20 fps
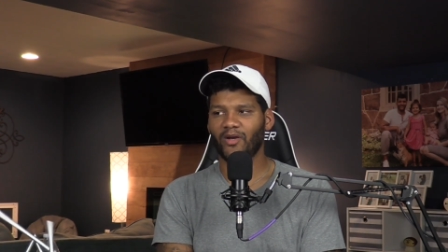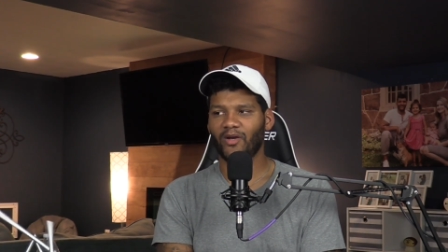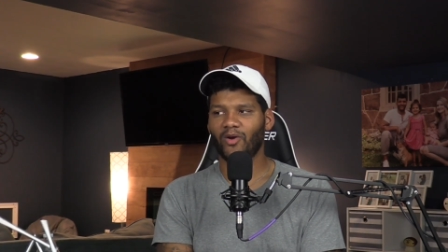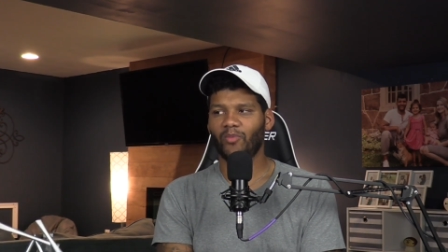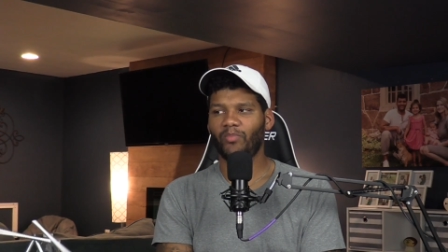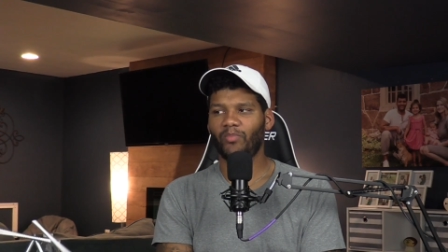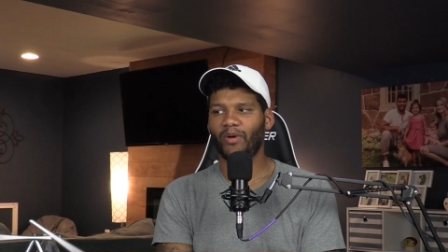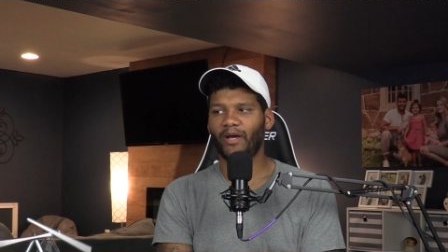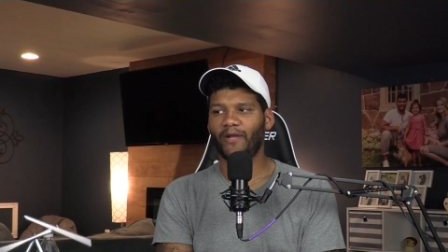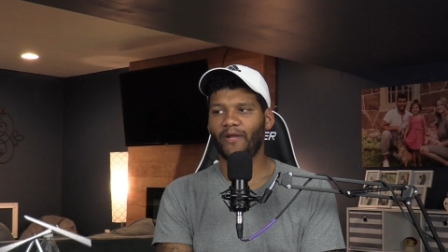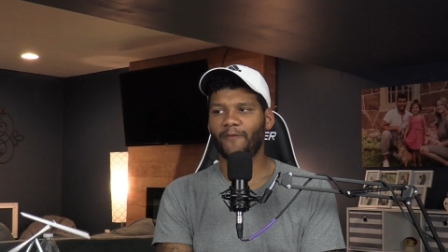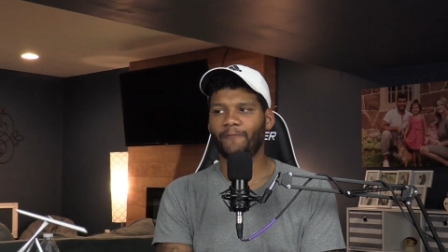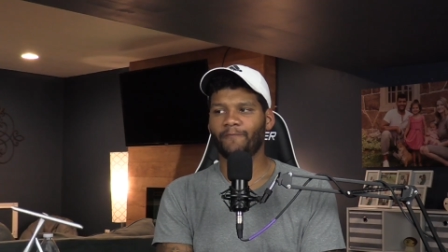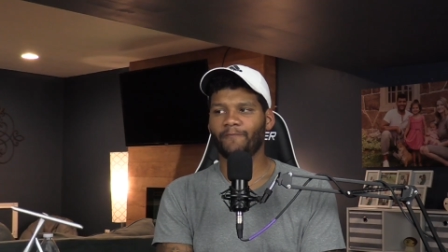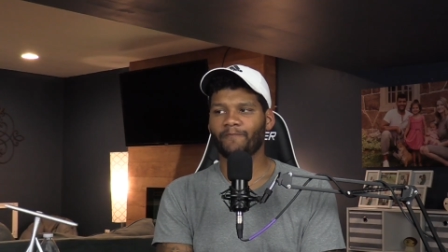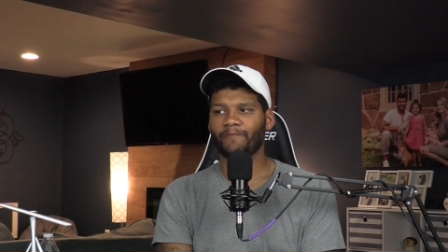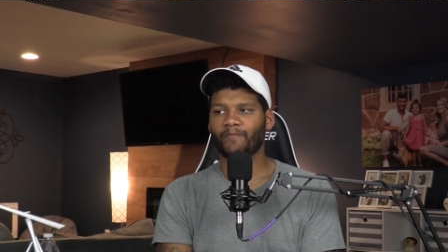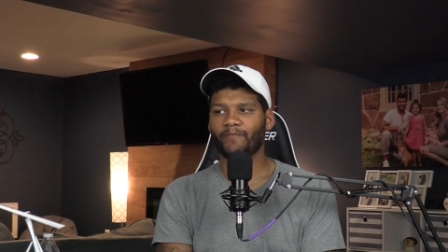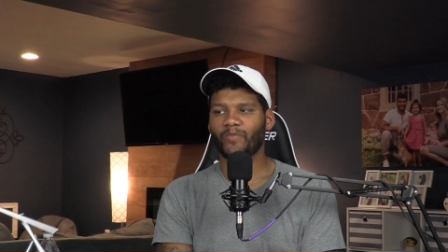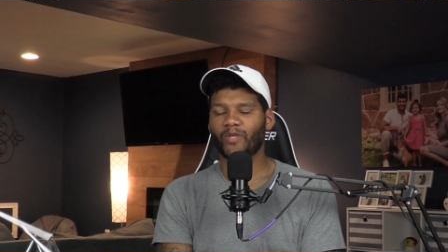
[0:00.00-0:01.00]
But,
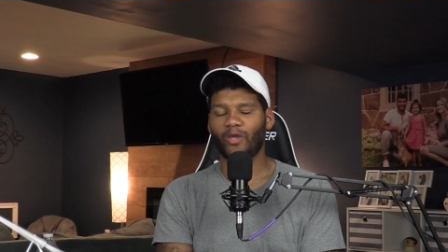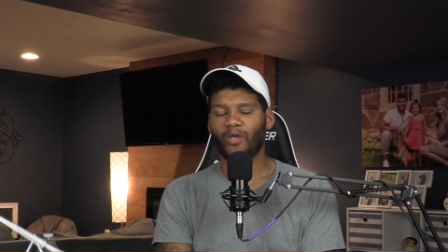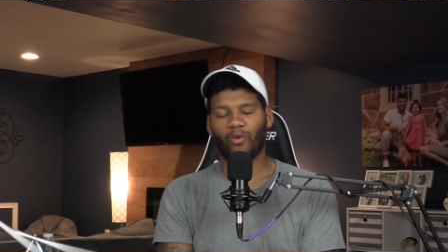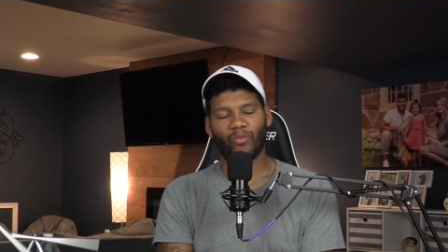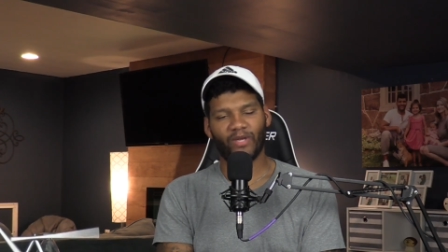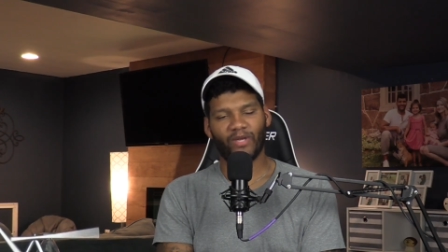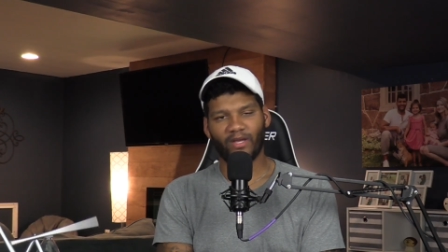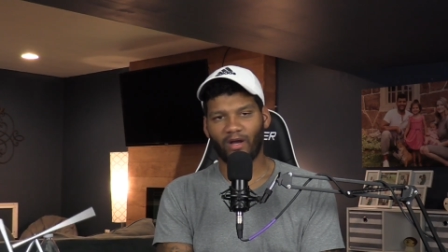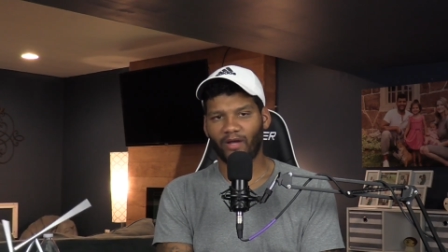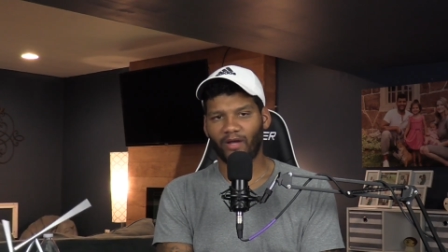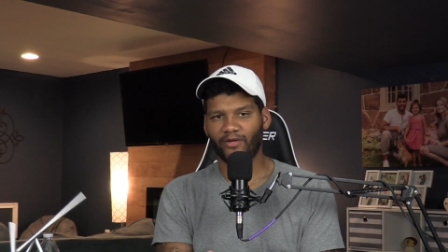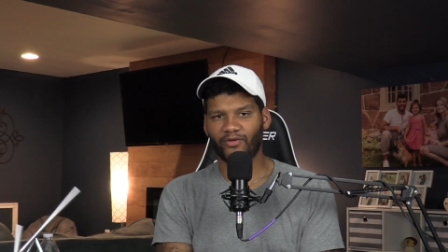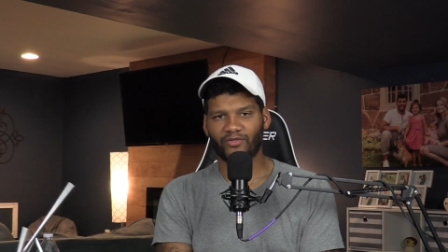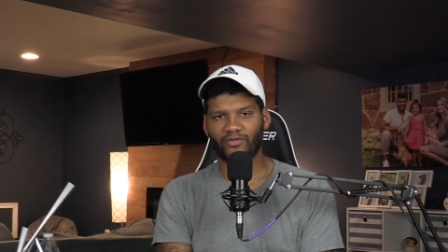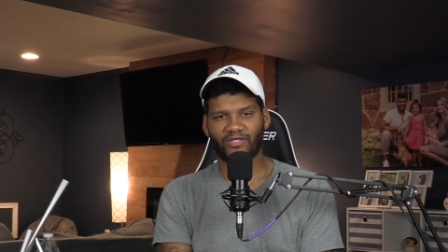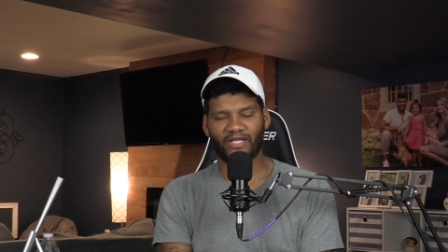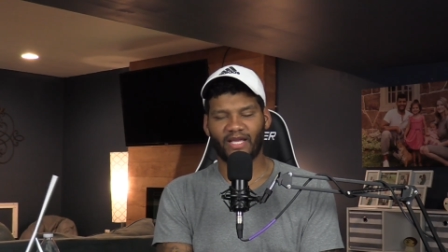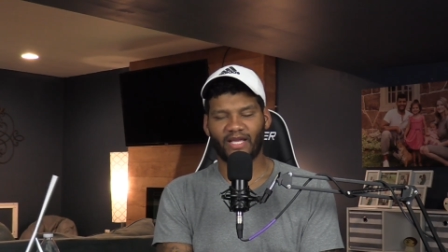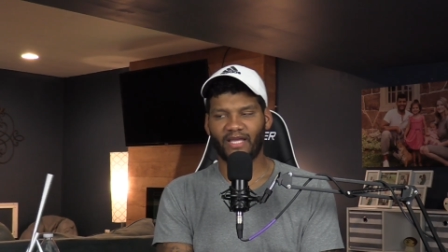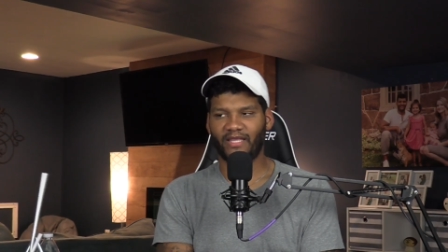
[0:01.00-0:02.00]
you know, we
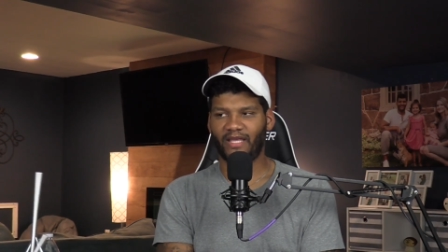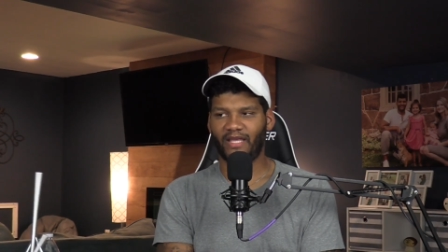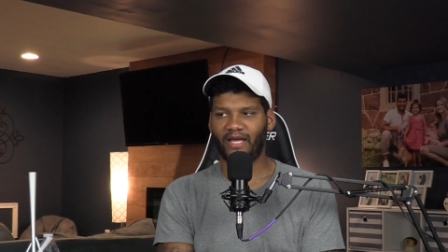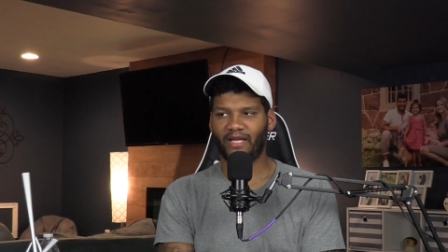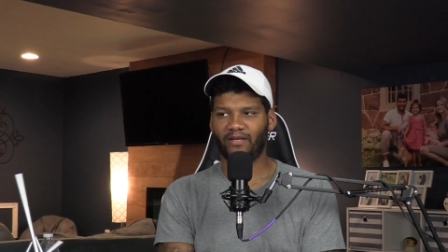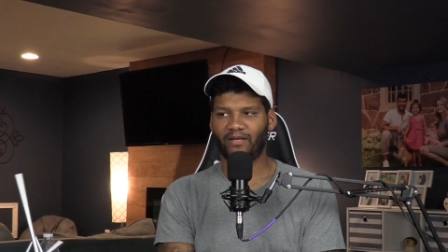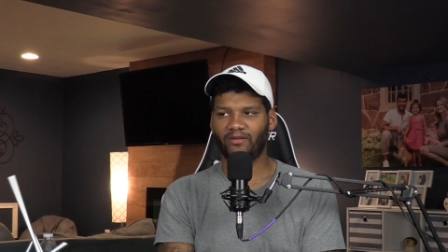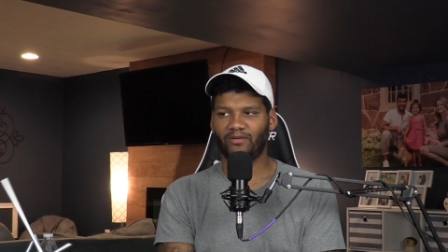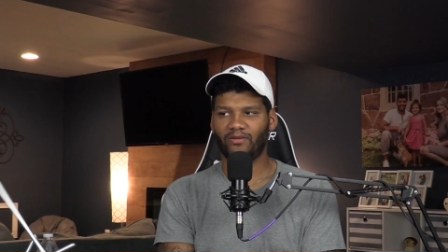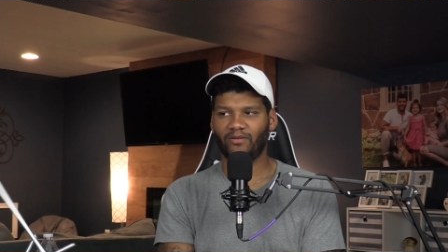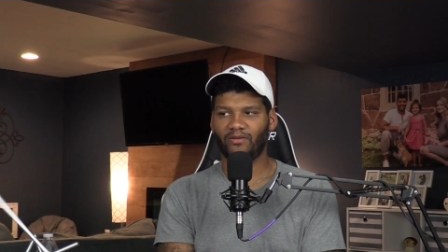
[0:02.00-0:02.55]
understand that